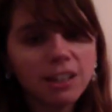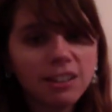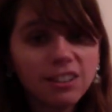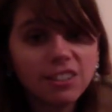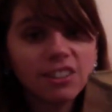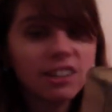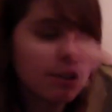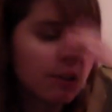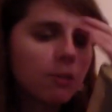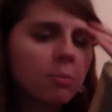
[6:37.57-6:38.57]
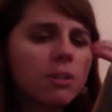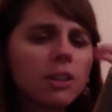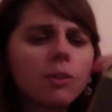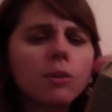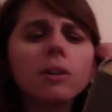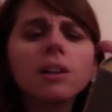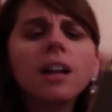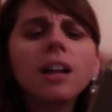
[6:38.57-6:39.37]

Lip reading: edition, which is pretty cool.